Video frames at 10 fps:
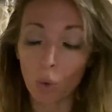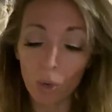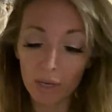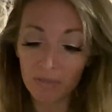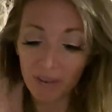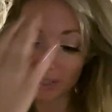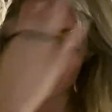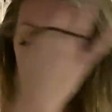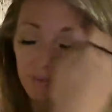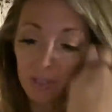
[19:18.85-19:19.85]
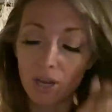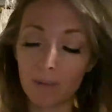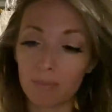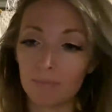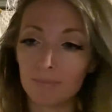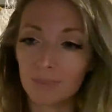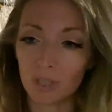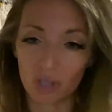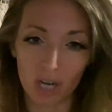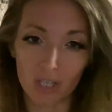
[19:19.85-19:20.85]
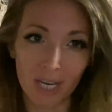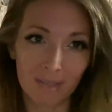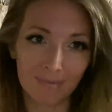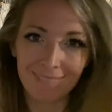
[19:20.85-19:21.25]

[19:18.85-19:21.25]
or go find a coffee shop to charge it.